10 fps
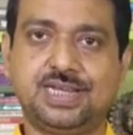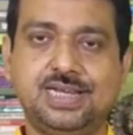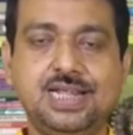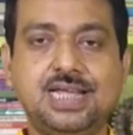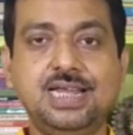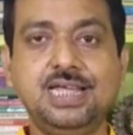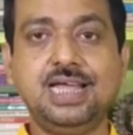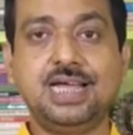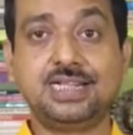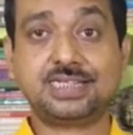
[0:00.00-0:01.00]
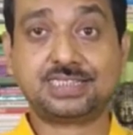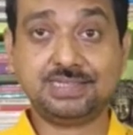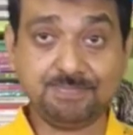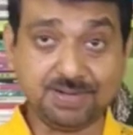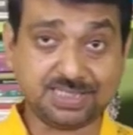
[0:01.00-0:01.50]
Lyrically, the
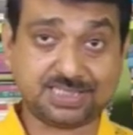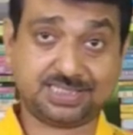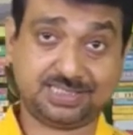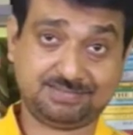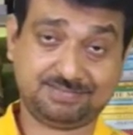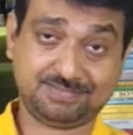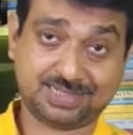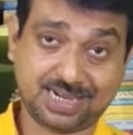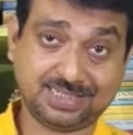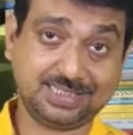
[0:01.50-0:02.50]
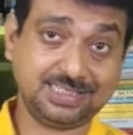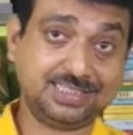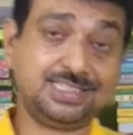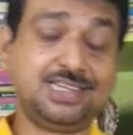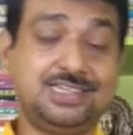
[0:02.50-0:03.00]
simplicity and
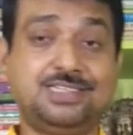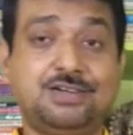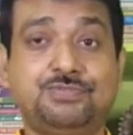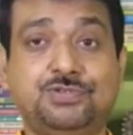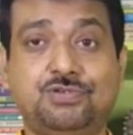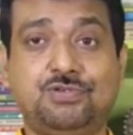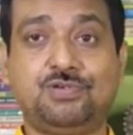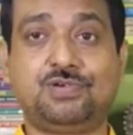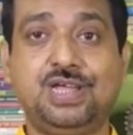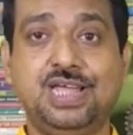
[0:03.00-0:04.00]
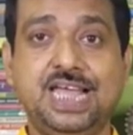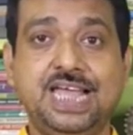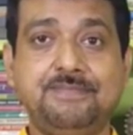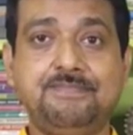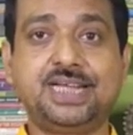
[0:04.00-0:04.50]
sincerity of tone
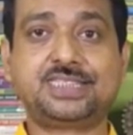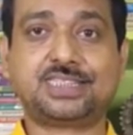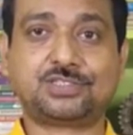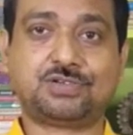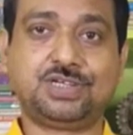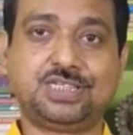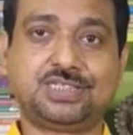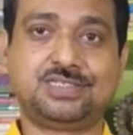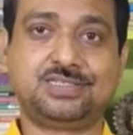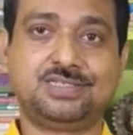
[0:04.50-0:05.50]
makes the sonnet